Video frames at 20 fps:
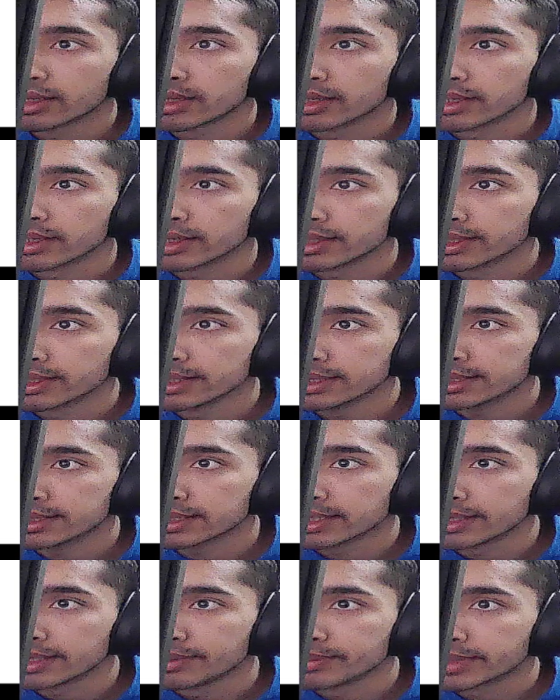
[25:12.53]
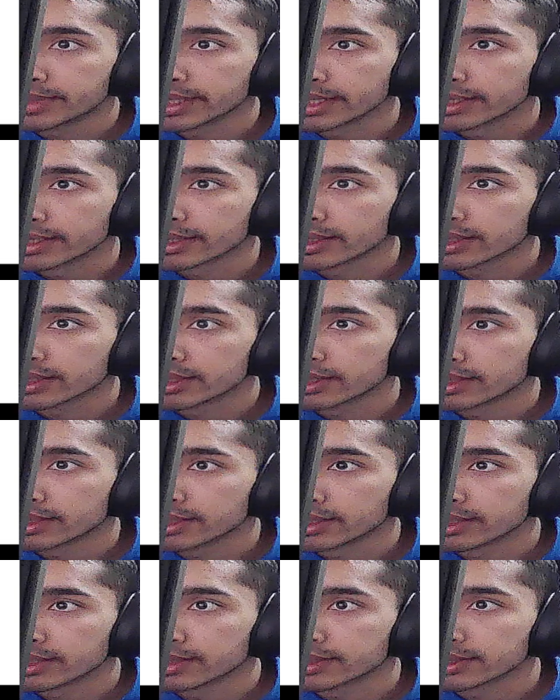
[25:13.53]
is empty.
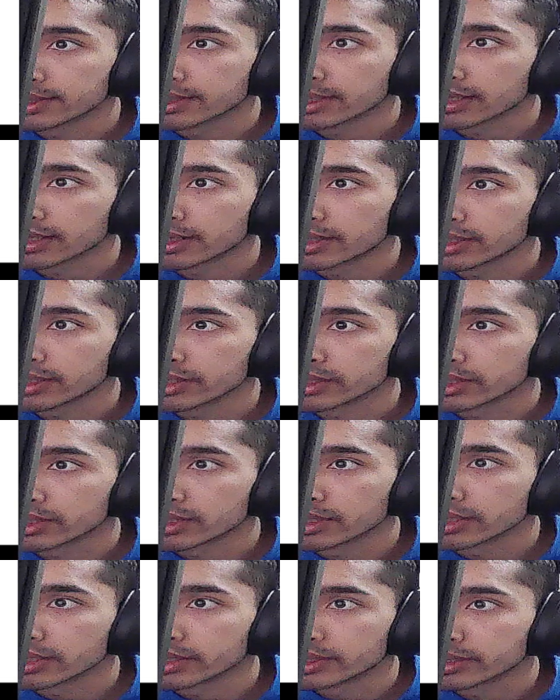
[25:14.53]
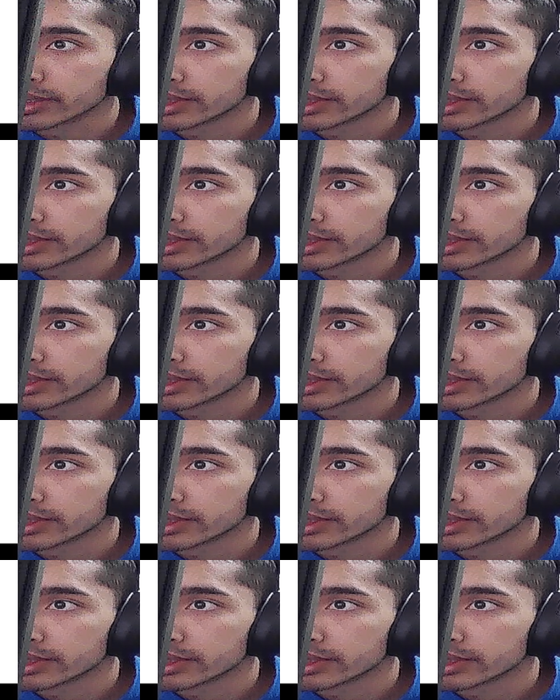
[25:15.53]
This is the condition here.